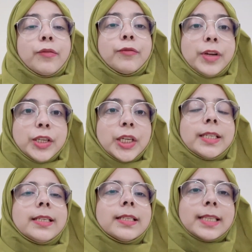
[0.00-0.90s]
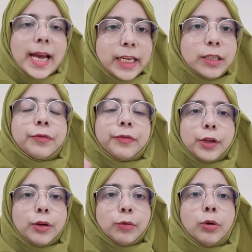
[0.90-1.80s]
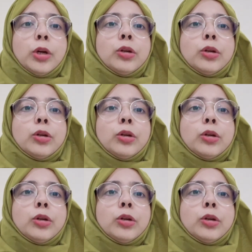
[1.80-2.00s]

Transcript: which is designed for you.